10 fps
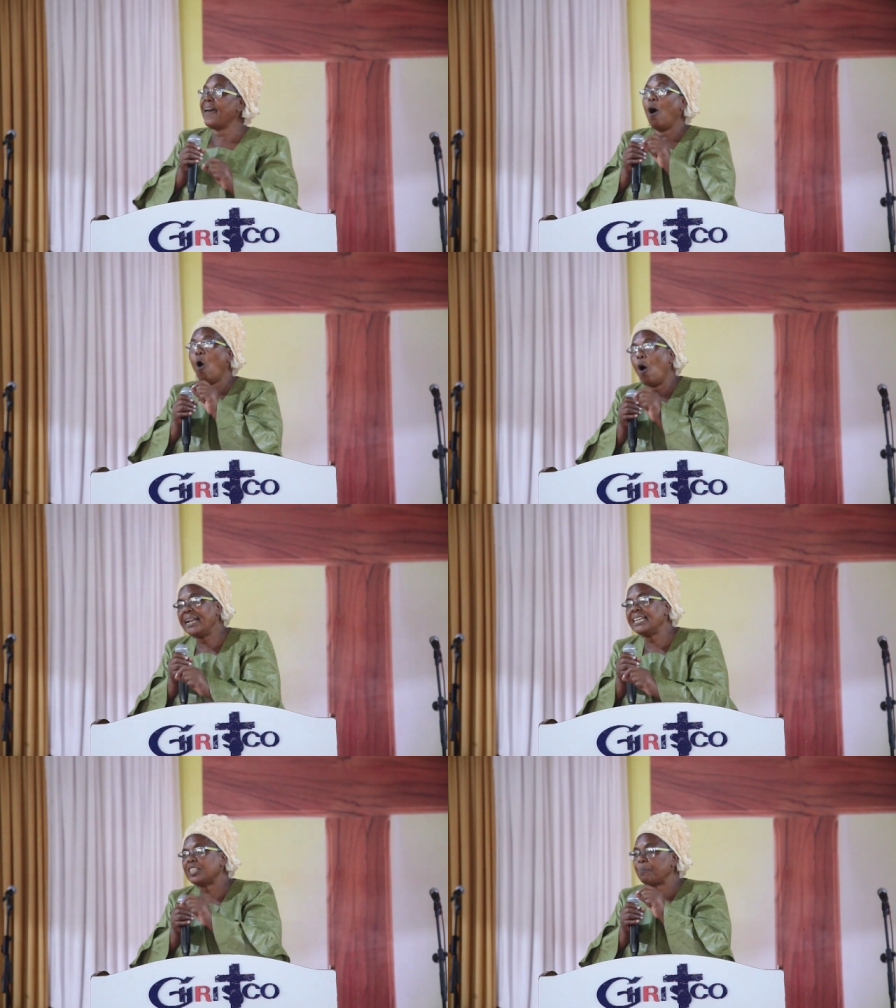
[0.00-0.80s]
the
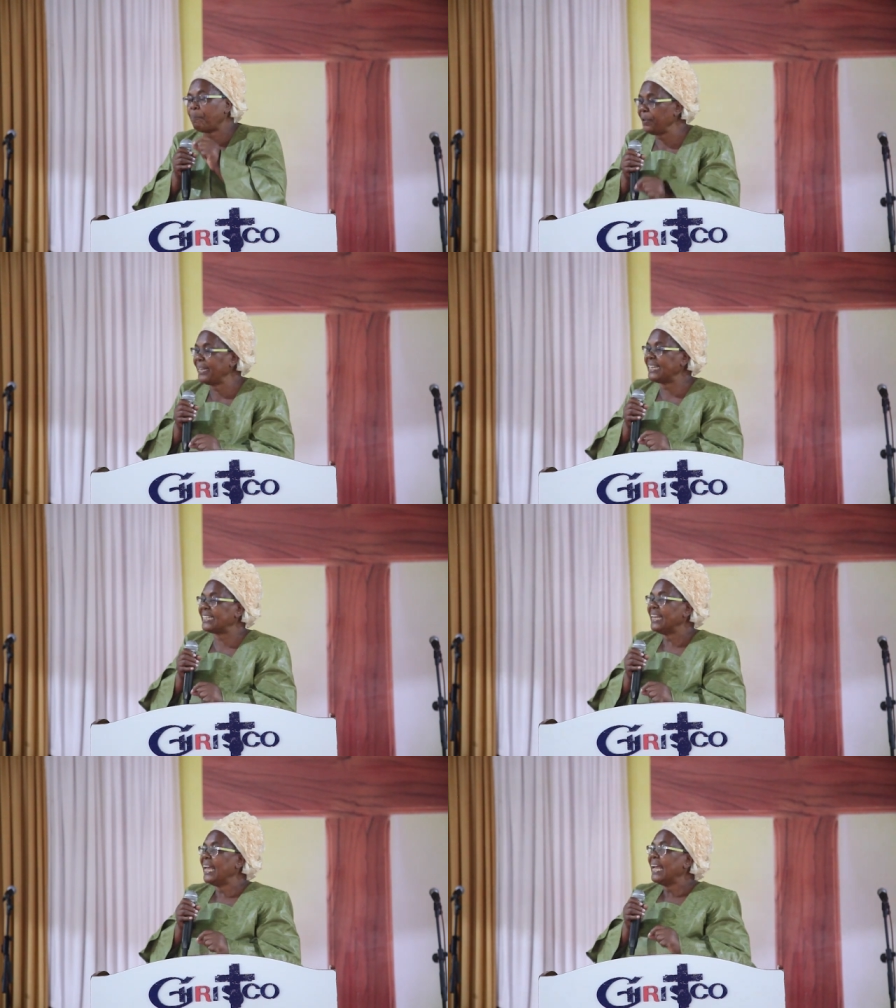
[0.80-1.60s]
Holy
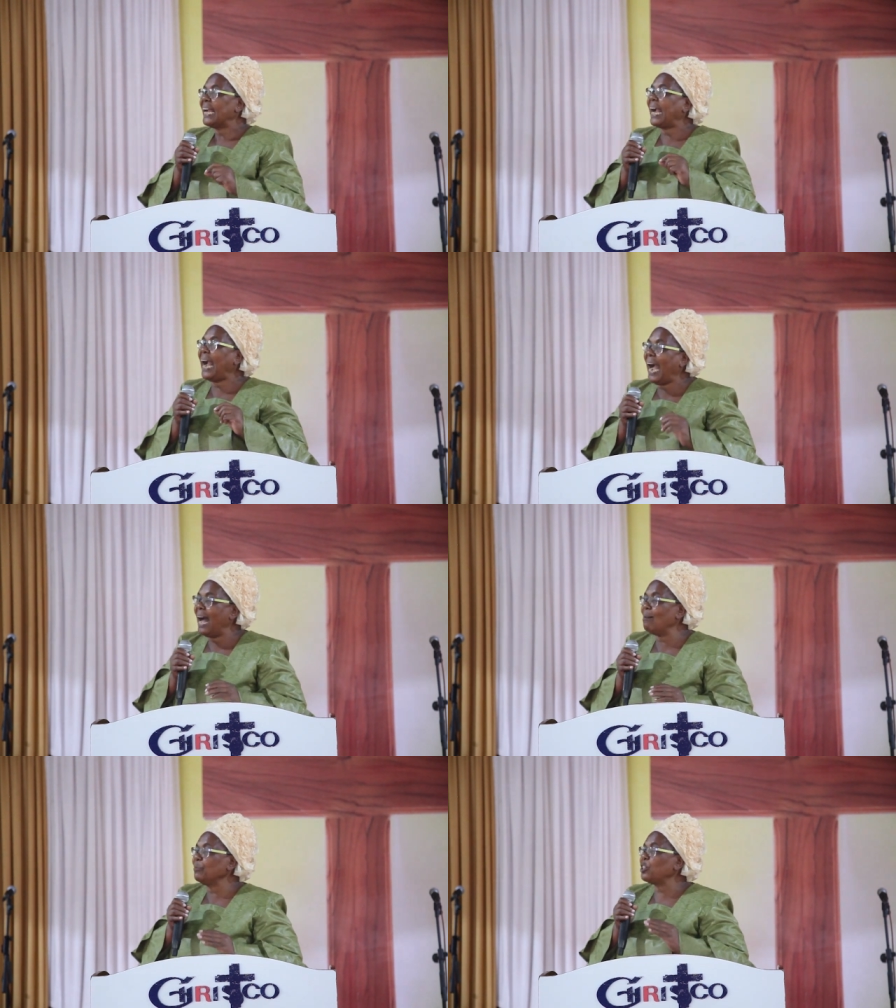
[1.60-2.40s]
Spirit
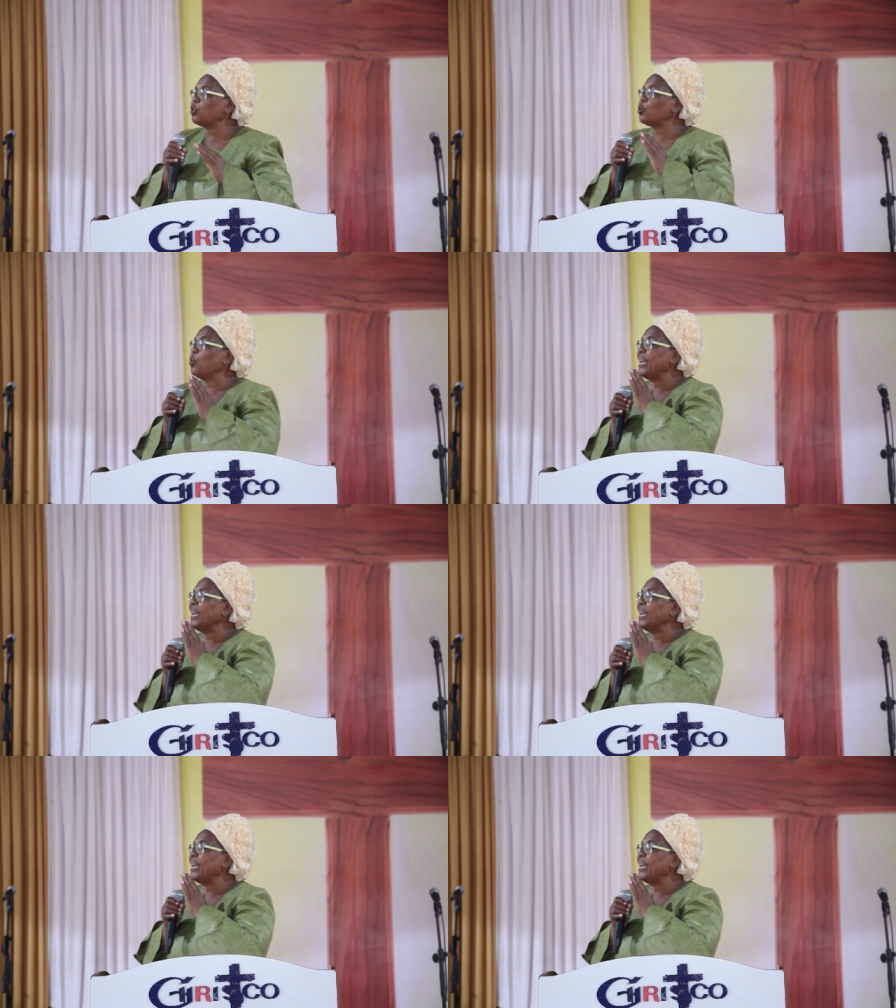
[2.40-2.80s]
comes